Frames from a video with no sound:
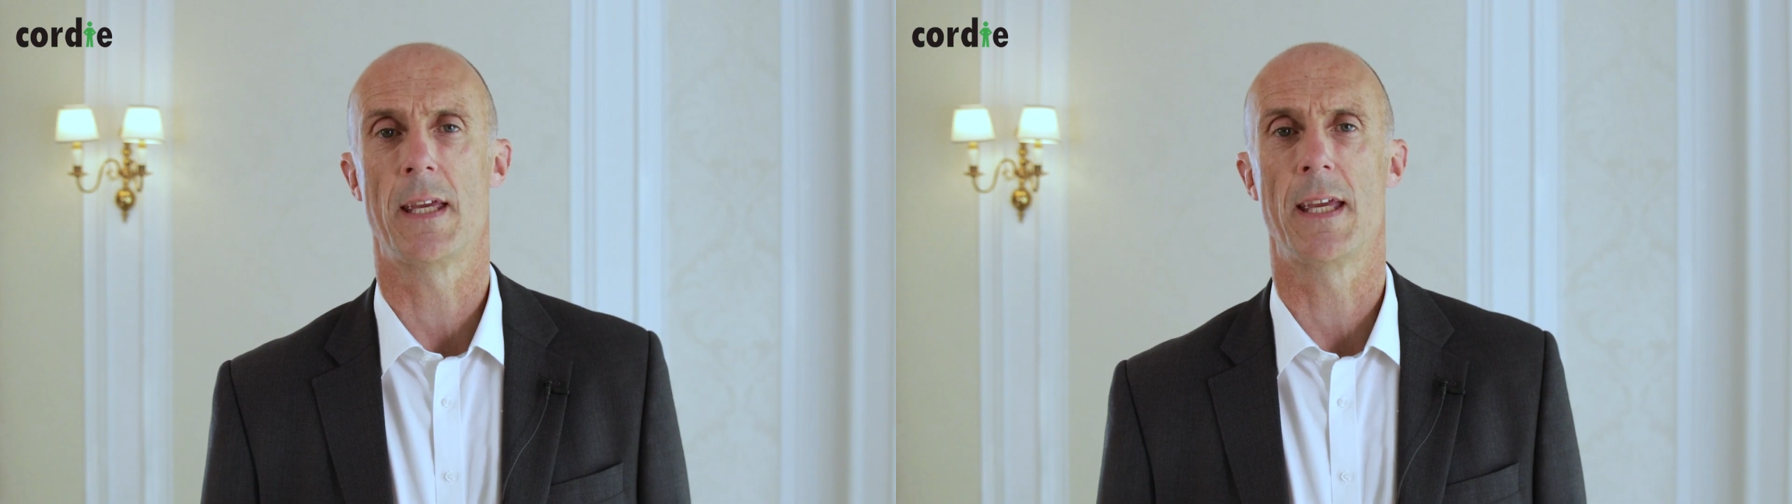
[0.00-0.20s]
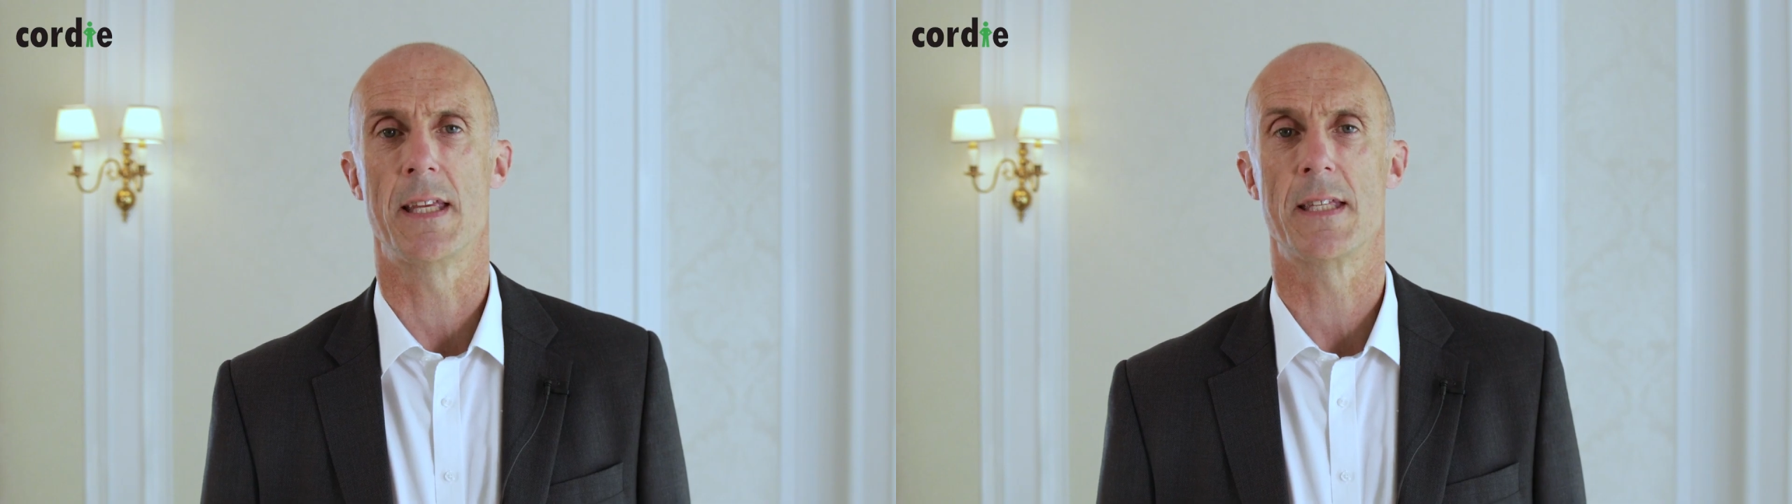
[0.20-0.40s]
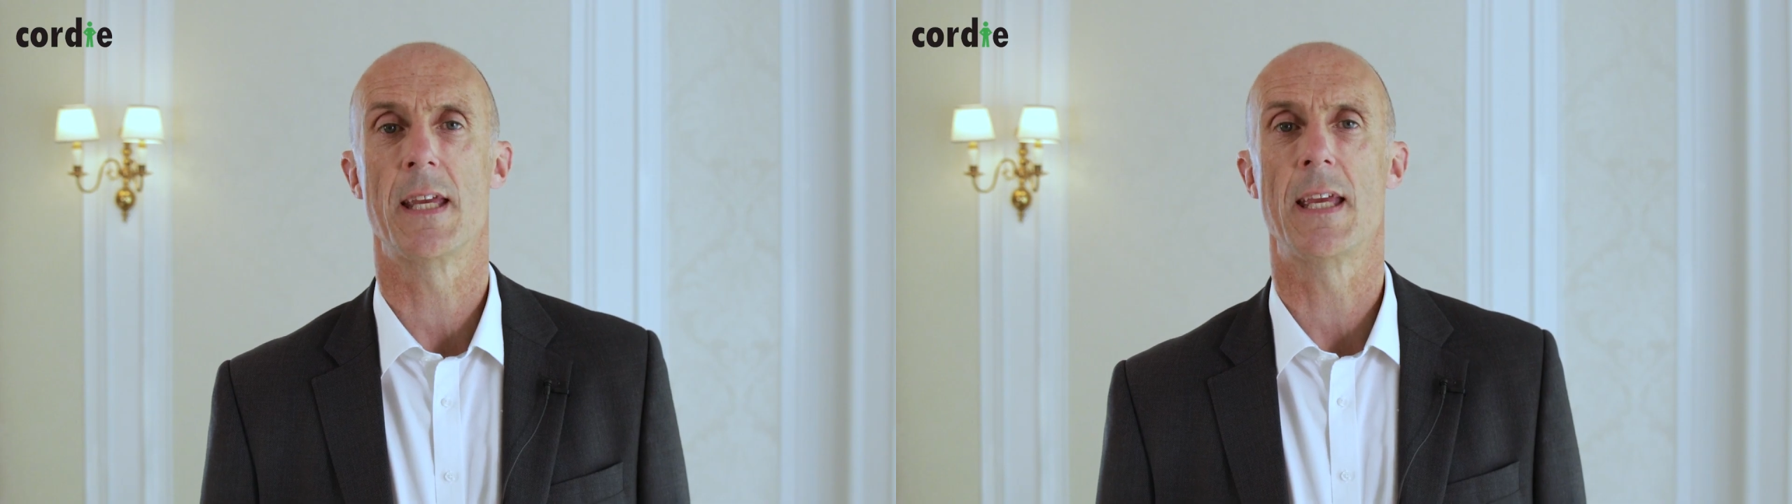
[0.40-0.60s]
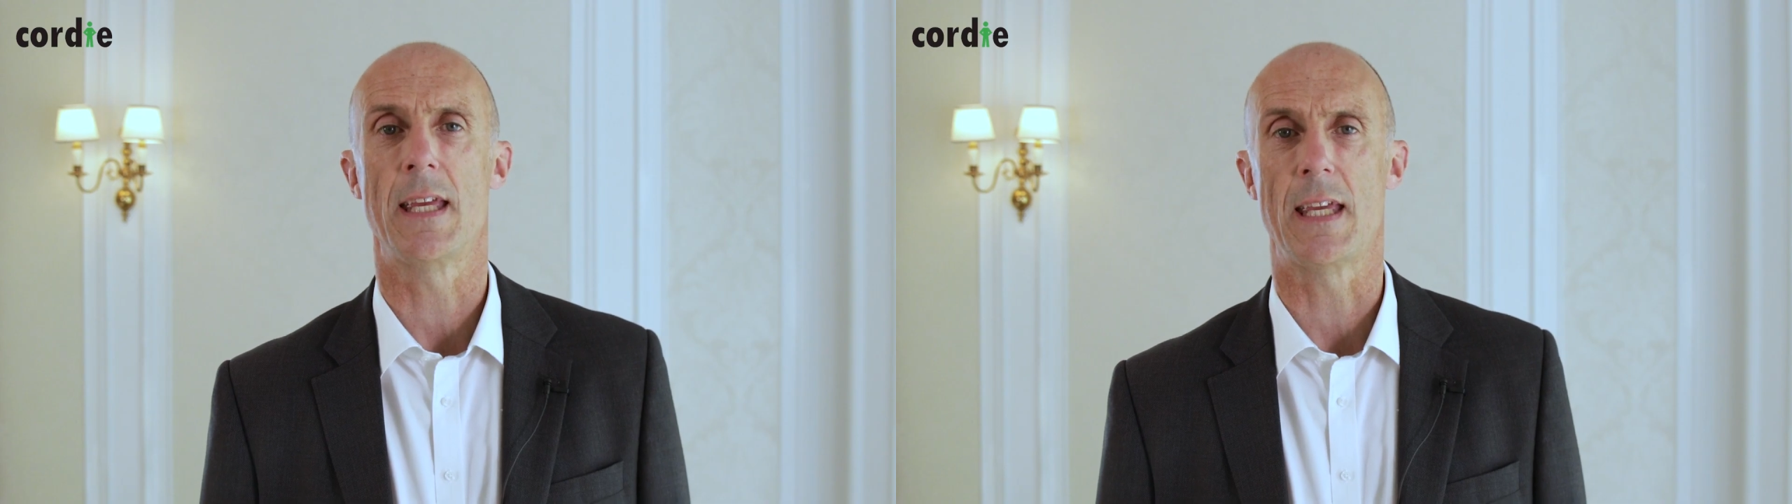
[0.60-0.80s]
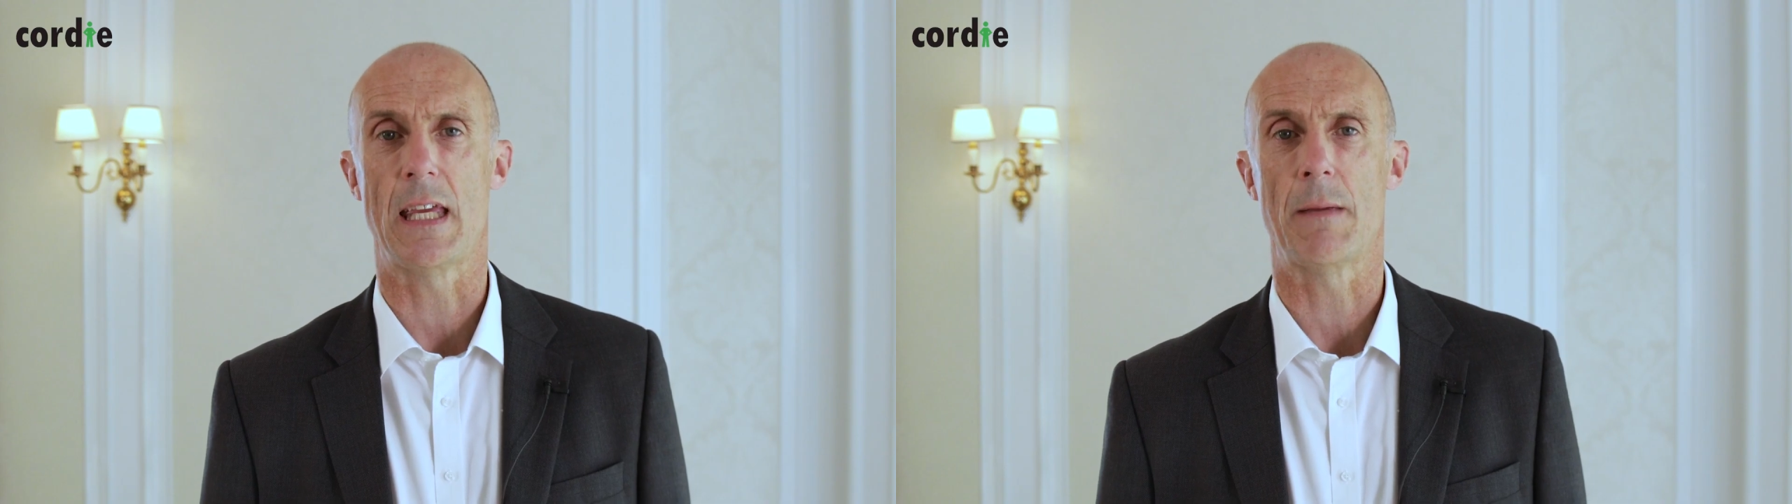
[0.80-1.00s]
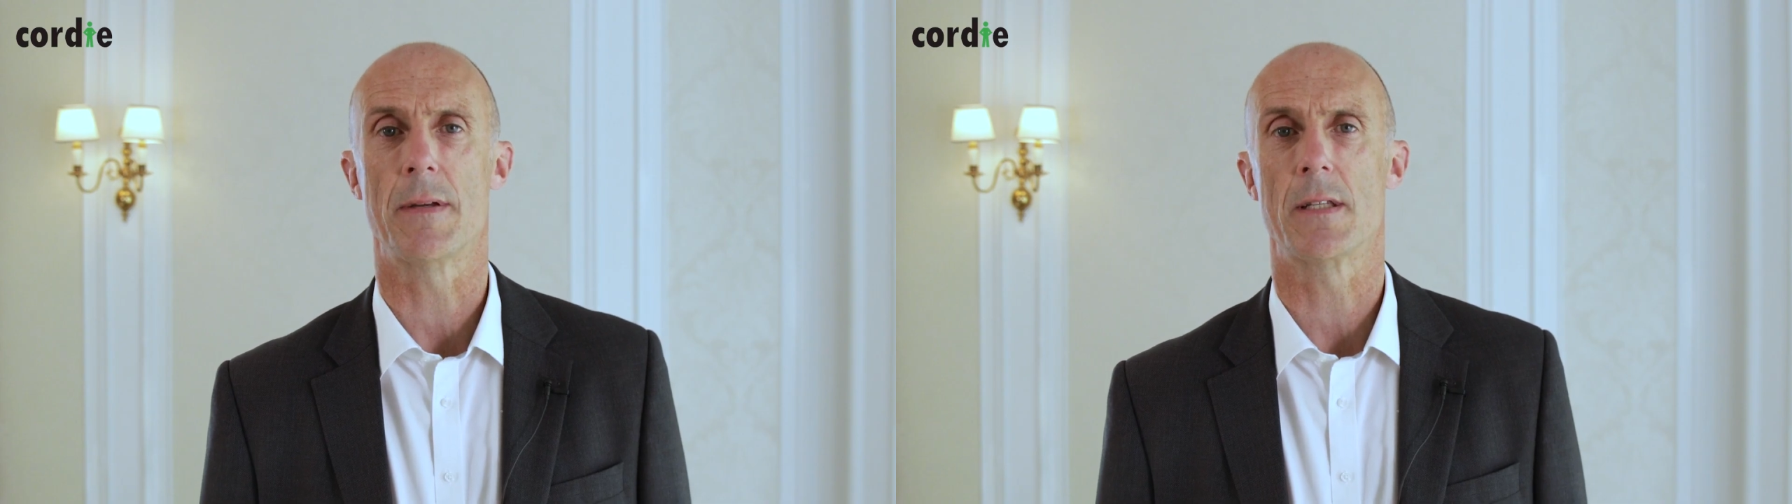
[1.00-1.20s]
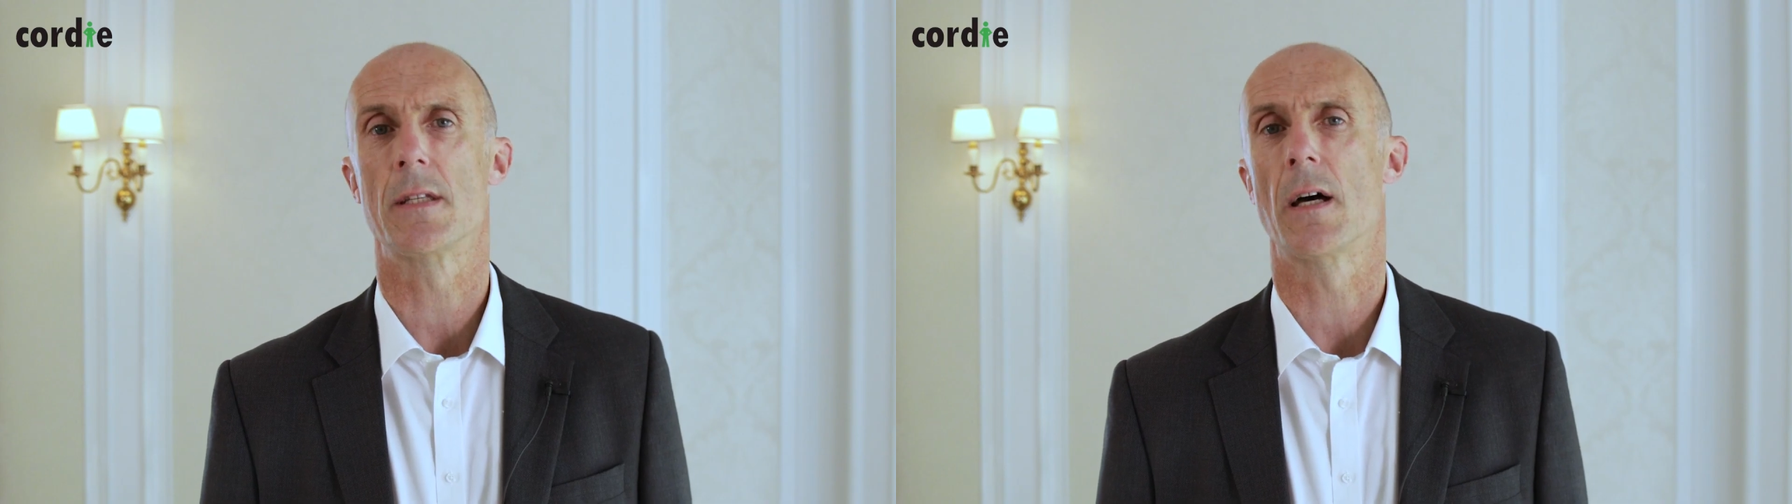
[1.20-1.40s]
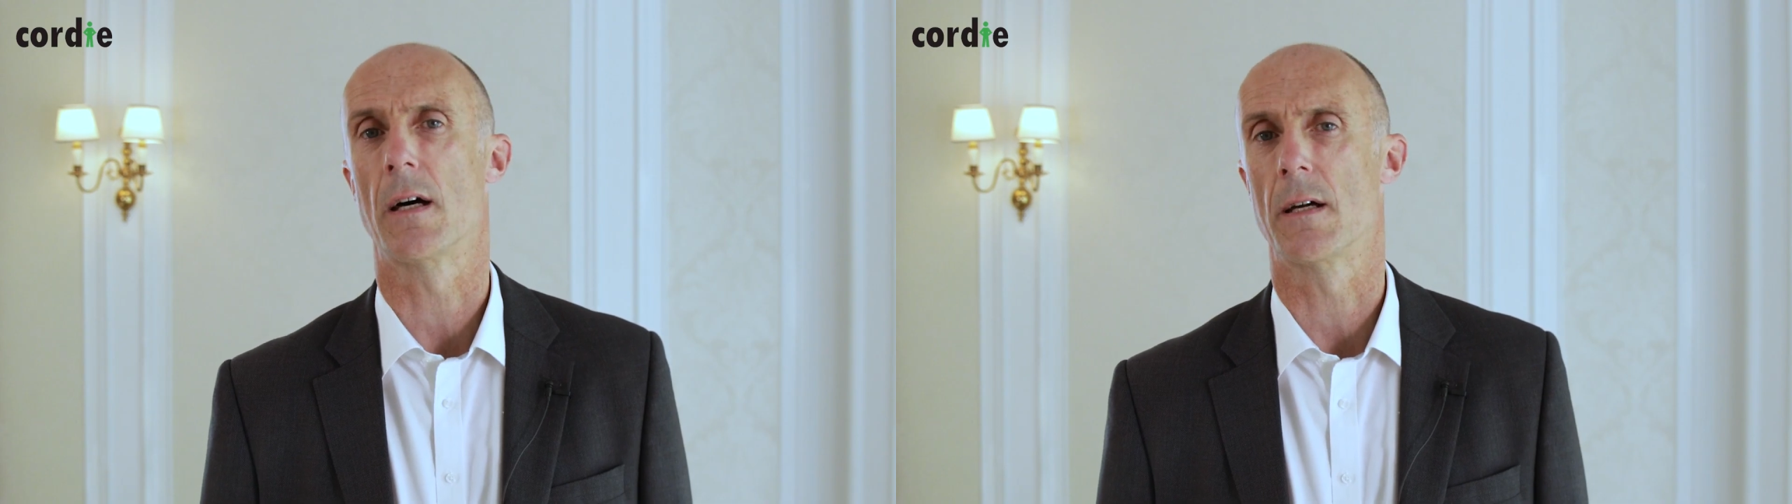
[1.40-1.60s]
is
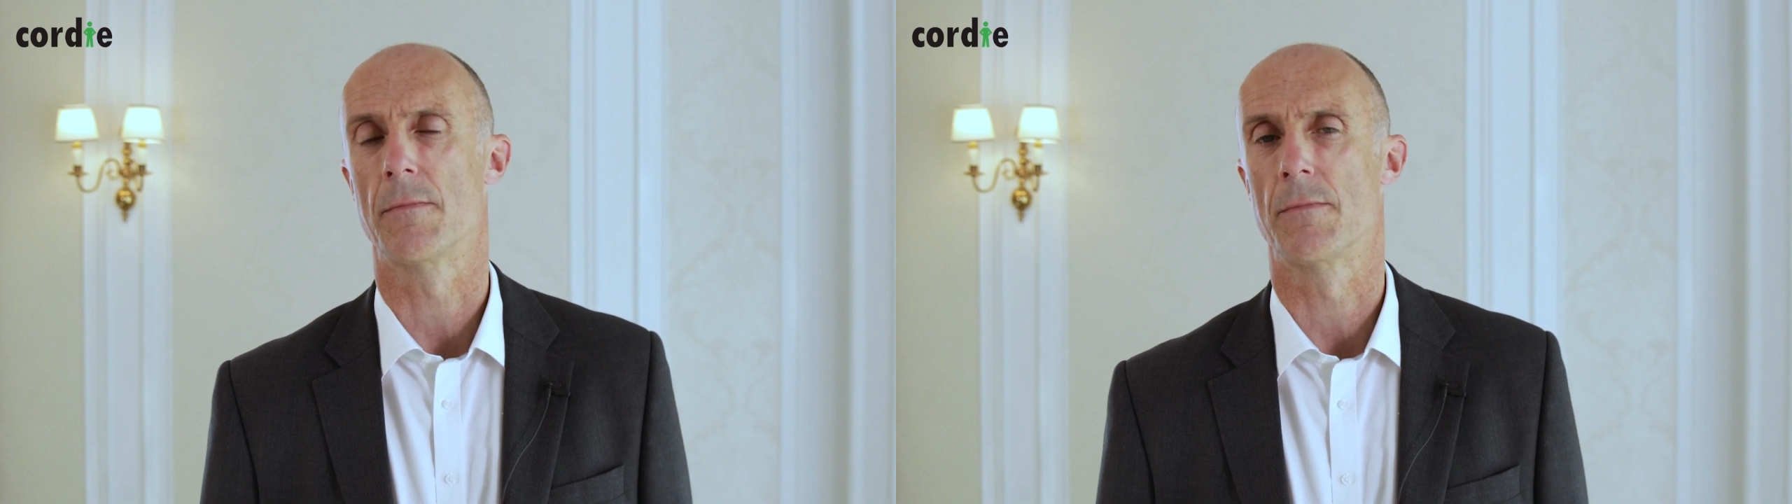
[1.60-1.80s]
EBITDA.